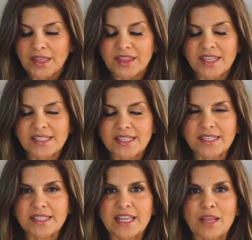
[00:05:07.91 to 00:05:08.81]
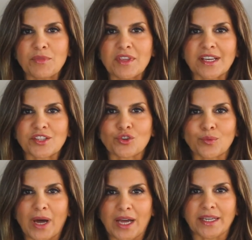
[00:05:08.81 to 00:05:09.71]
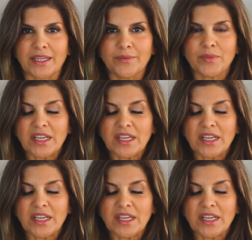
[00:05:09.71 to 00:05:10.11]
This is the same thing as your body.